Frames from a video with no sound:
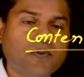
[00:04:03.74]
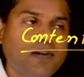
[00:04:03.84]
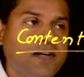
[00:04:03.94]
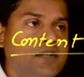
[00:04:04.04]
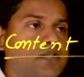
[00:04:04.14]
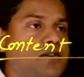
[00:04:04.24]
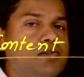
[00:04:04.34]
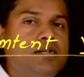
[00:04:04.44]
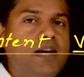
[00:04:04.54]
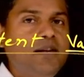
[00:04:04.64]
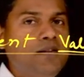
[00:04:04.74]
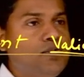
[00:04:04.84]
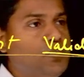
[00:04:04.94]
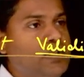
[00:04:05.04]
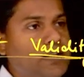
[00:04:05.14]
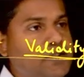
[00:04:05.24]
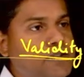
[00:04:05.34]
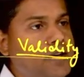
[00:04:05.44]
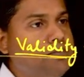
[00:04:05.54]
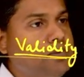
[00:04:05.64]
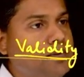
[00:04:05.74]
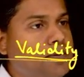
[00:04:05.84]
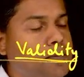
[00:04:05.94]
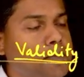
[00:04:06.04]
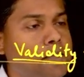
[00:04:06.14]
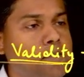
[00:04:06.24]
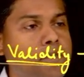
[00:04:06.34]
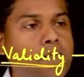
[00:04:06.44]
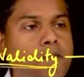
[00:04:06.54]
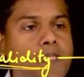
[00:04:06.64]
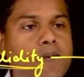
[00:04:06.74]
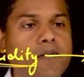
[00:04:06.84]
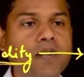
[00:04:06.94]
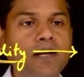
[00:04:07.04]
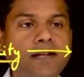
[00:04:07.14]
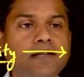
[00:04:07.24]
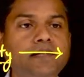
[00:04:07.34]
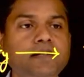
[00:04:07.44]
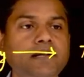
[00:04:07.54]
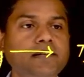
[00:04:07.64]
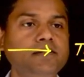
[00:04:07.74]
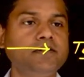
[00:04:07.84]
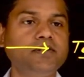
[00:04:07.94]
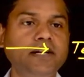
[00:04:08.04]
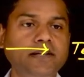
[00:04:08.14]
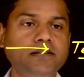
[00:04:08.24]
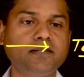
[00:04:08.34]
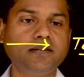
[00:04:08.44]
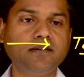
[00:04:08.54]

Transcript: Let's understand this with an example. Let's say there is a test